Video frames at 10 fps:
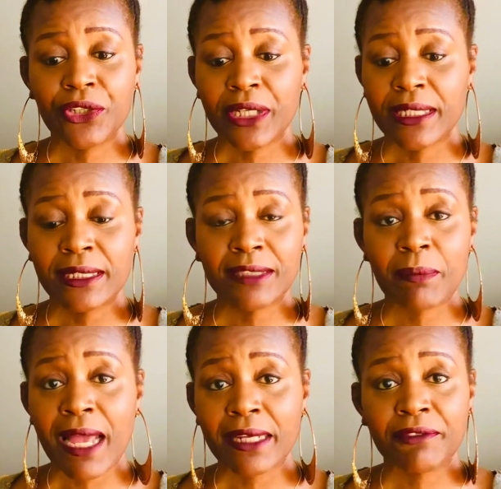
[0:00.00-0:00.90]
You're in this
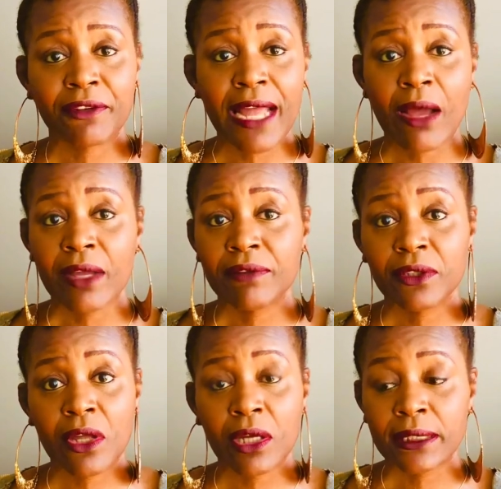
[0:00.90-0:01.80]
body for however
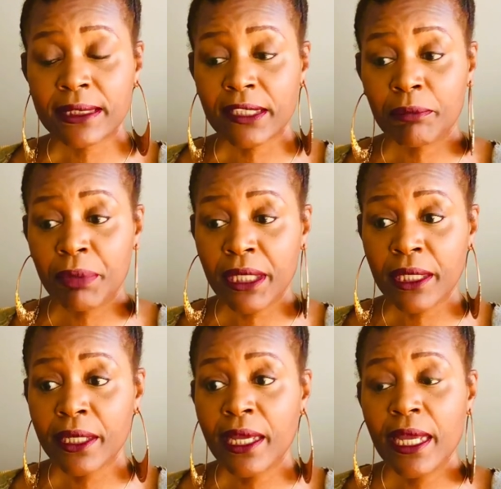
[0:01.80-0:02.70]
long it's going to
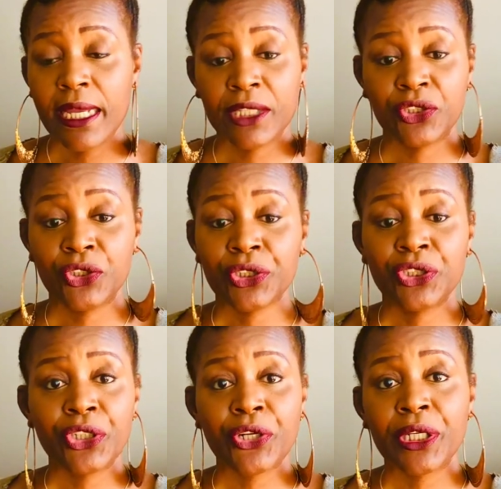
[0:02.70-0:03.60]
be. It's your
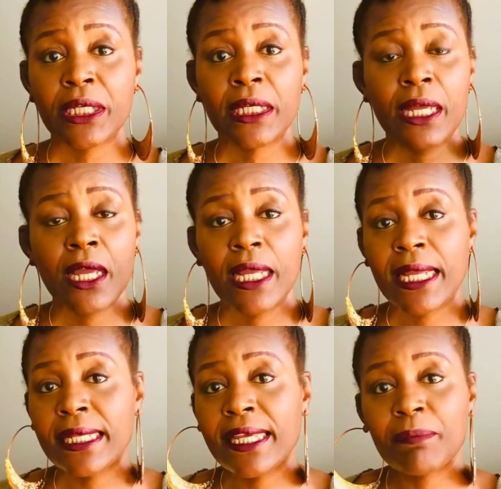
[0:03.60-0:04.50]
journey.
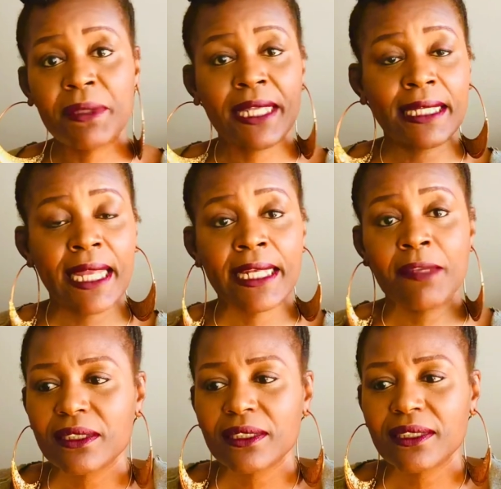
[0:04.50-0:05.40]
It can't be like
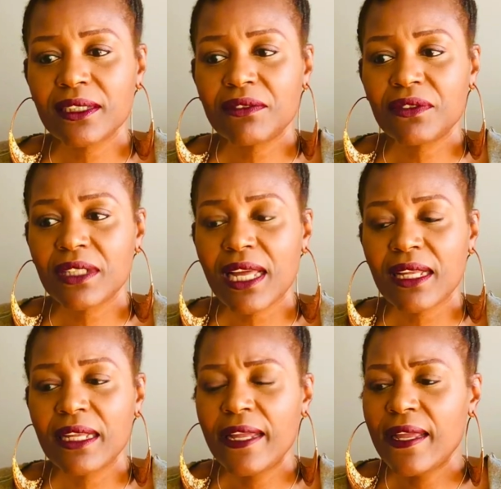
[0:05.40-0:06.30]
any stuff a
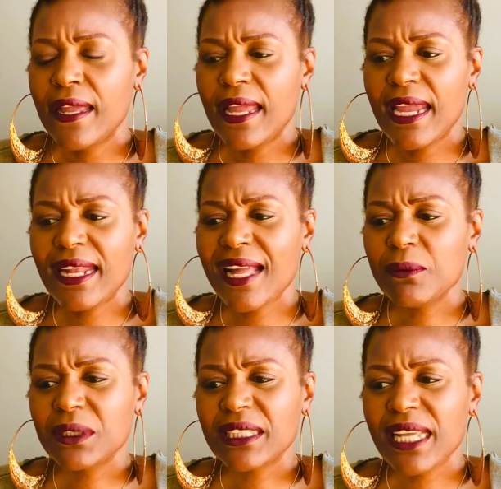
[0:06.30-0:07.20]
lot. And I
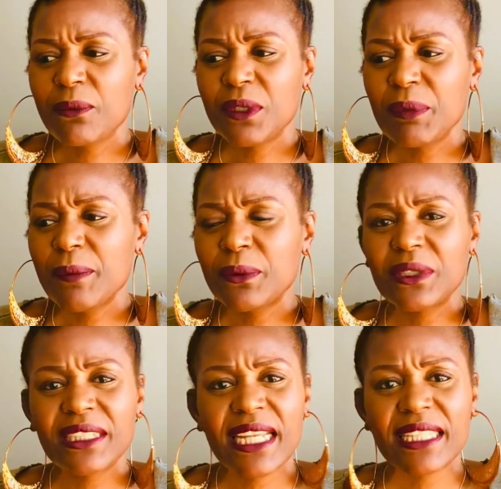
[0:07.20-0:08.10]
was like, when people
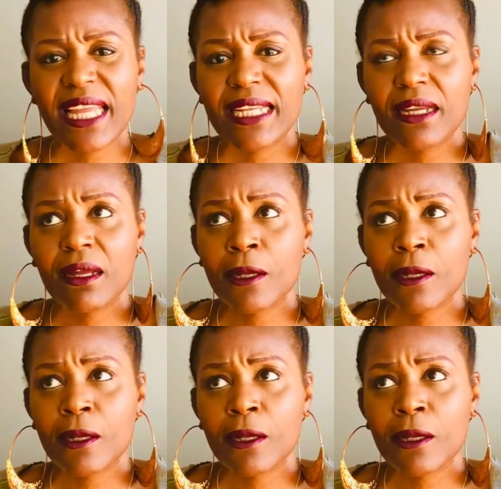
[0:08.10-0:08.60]
say like